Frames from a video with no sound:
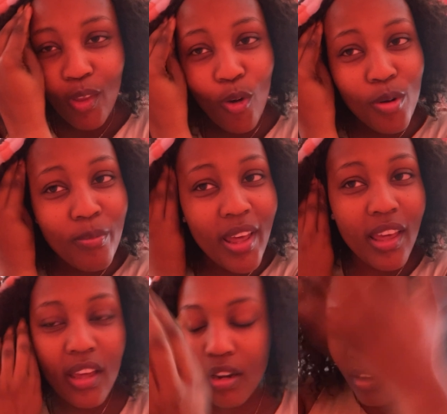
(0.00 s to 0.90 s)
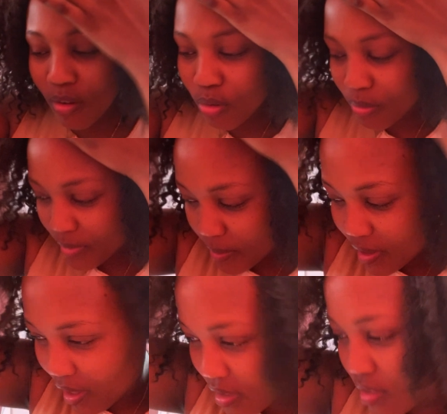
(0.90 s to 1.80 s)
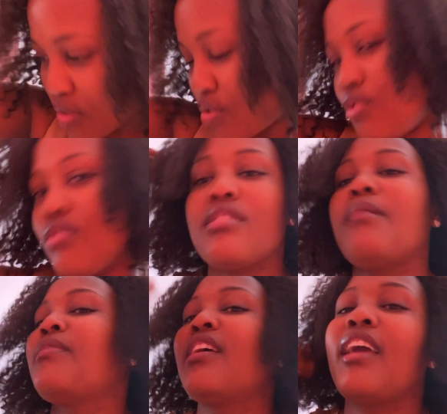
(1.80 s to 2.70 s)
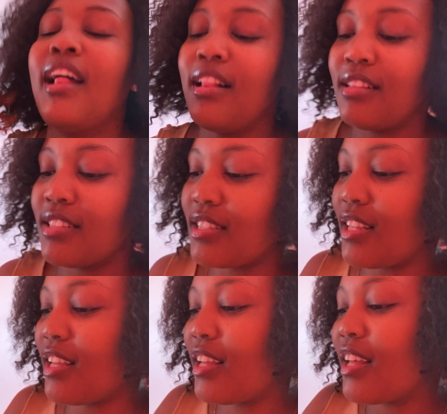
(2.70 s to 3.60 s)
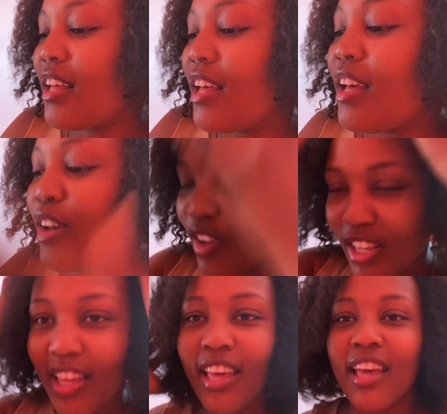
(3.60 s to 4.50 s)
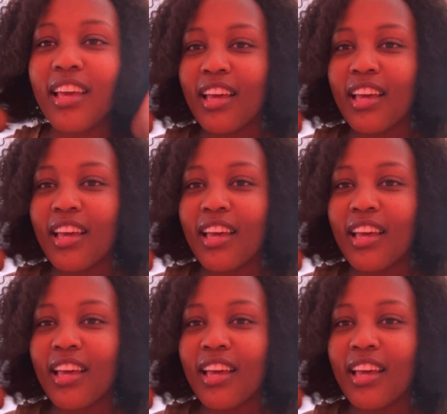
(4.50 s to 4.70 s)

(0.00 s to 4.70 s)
on my head. Oh, maybe I need to use something else. Okay